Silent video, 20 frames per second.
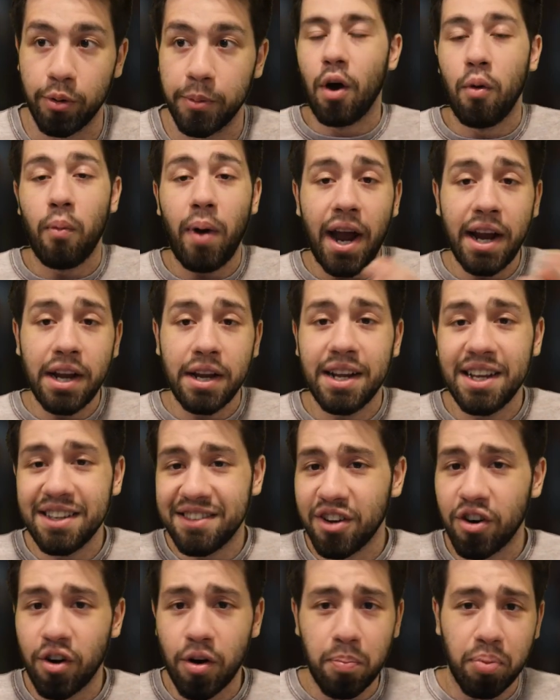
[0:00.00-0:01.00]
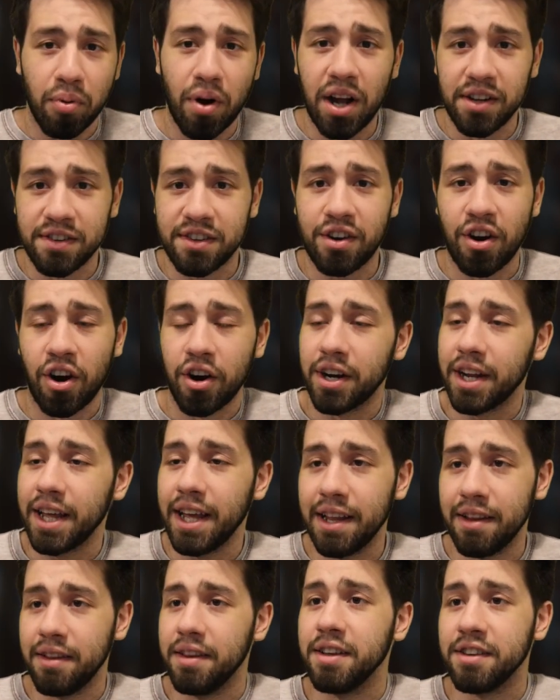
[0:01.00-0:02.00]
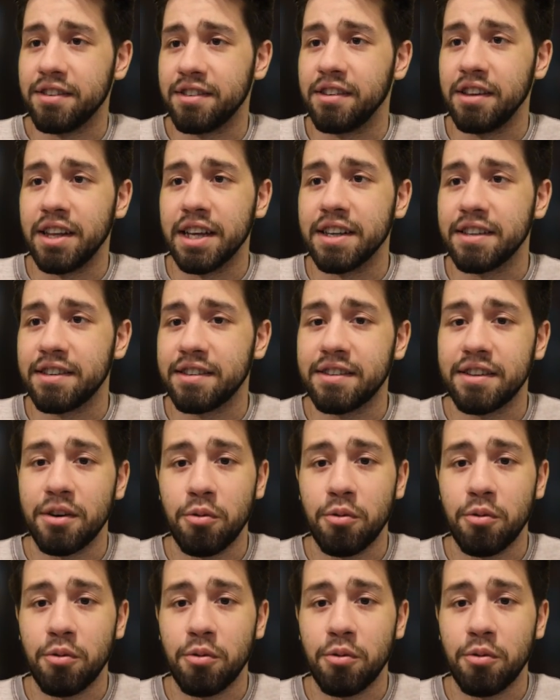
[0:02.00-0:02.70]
Now, why is there a bronze card in this list?